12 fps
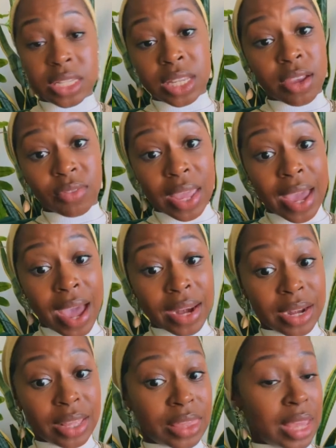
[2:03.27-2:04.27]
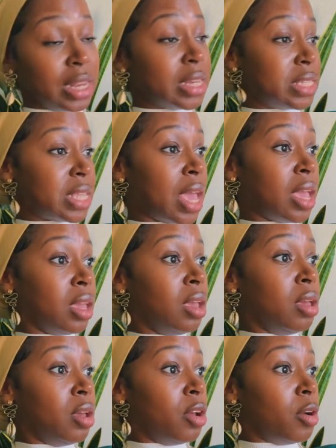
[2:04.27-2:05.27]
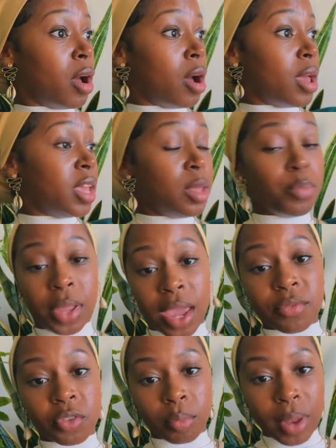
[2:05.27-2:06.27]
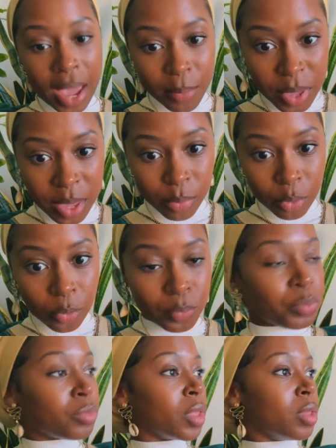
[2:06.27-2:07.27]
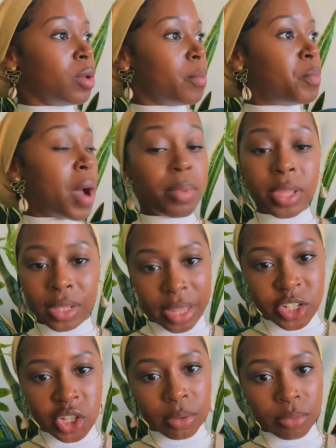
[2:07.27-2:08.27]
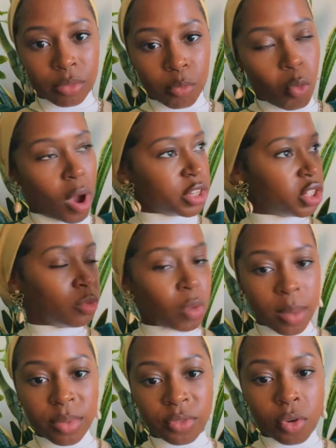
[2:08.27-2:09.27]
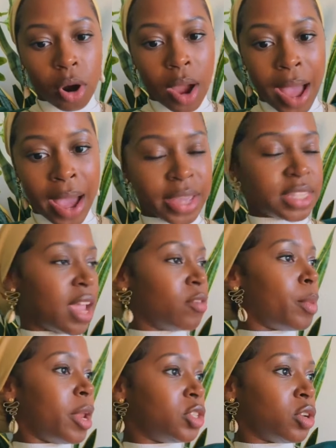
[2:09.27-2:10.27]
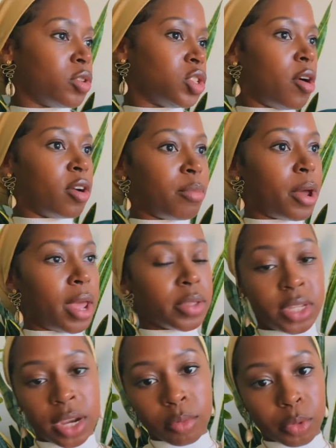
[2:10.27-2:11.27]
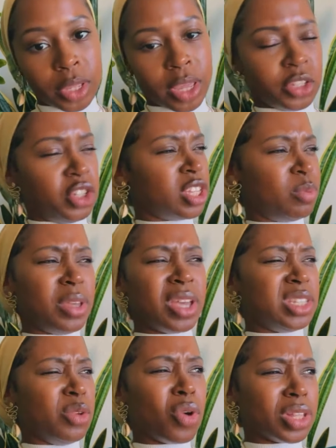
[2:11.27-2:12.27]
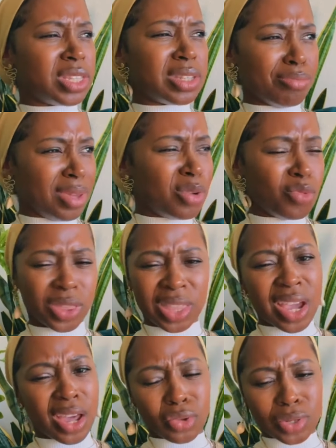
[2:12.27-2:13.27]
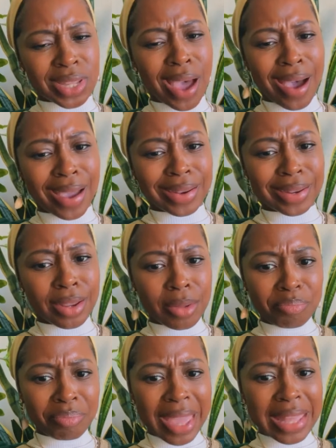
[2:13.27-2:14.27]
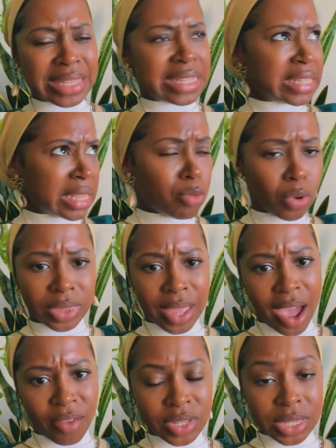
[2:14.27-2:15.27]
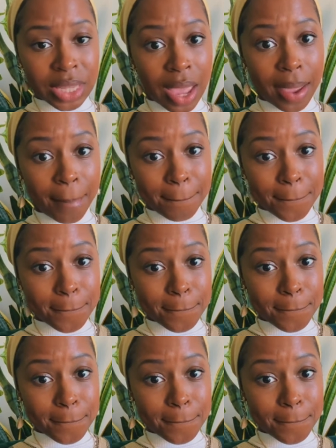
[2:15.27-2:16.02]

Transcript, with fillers: to see if they had anything to say, uh, any plan for black people. Public lynching. Watched it right before our eyes. Everybody starts talking about how terrible he is just because he wants to meet with the other side and see what they have to say.